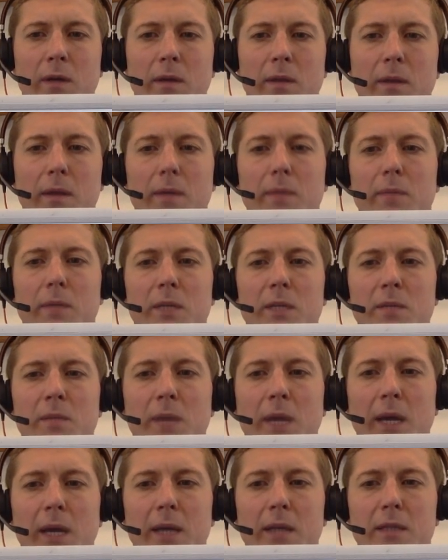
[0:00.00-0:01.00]
that means my
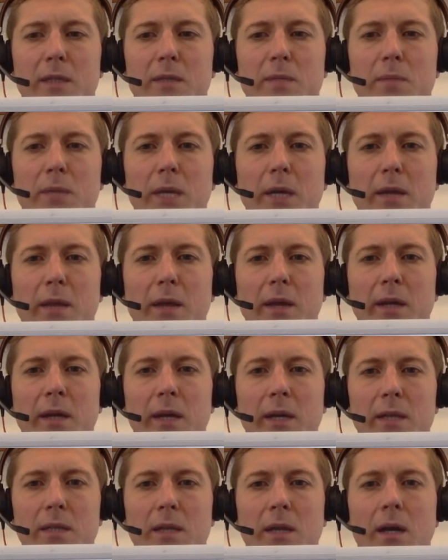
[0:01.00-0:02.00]
x is bigger than
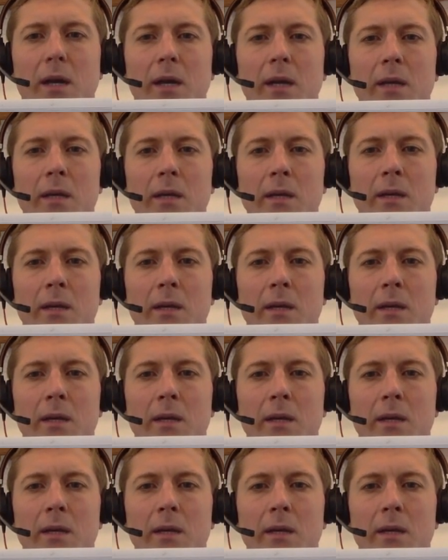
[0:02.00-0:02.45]
xi,